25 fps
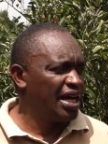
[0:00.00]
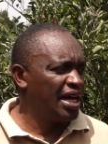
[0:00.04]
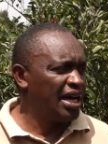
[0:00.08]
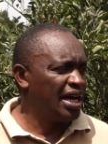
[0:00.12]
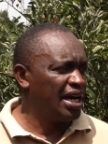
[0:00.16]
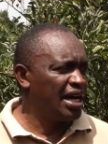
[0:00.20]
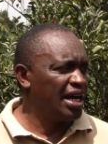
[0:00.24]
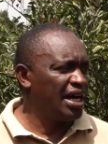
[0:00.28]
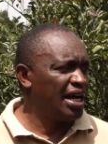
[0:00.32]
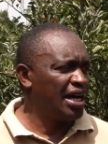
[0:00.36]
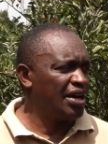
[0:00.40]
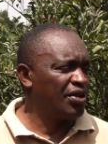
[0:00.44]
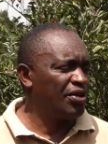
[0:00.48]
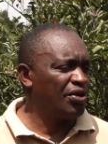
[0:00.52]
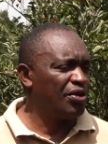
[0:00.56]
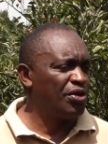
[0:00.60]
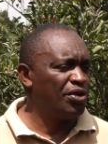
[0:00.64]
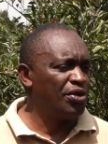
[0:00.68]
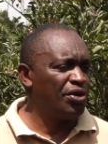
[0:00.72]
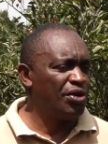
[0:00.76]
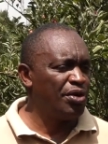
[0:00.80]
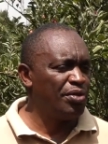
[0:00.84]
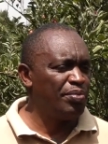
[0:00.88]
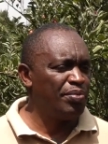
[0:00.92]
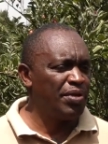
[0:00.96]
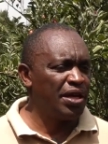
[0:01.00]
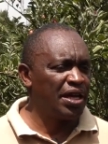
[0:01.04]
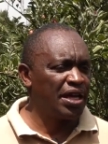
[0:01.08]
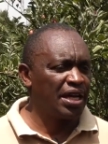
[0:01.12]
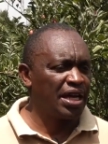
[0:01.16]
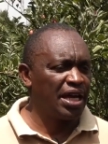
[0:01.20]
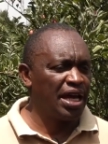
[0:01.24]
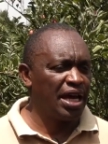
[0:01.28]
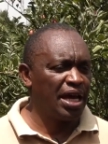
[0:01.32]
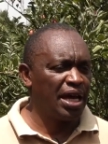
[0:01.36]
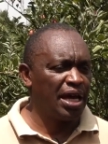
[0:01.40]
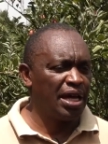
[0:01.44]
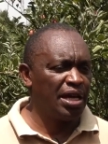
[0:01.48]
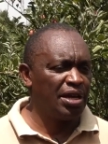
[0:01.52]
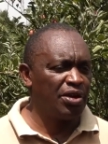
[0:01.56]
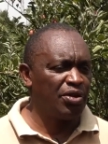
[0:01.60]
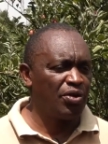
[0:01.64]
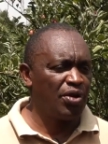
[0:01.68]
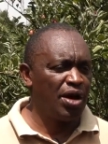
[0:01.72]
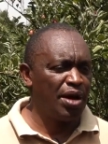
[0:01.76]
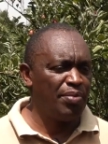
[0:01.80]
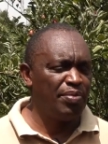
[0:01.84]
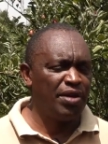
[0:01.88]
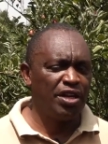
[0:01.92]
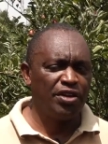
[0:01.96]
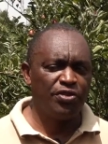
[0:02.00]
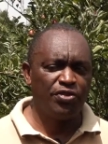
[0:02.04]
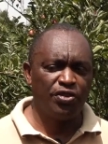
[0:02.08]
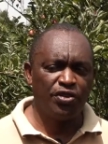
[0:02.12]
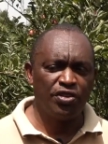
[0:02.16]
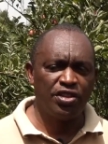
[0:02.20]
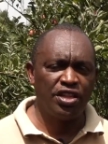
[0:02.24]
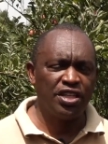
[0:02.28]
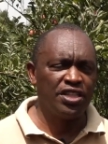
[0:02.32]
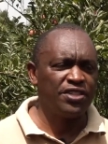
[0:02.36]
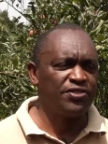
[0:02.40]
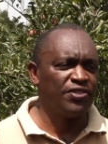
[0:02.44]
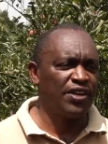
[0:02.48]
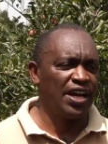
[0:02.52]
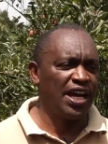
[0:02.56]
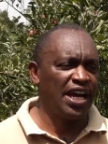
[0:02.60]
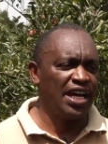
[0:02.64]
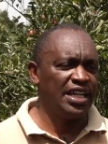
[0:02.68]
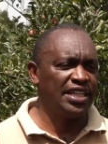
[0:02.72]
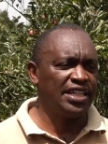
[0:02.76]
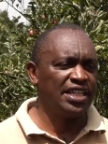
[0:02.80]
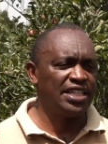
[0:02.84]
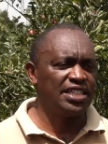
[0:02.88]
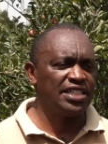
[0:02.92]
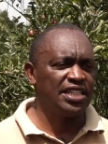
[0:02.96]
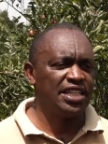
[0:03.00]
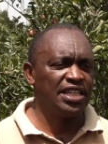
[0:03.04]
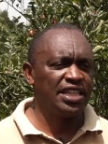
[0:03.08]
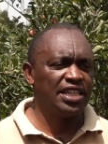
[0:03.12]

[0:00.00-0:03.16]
agronomic requirement for these varieties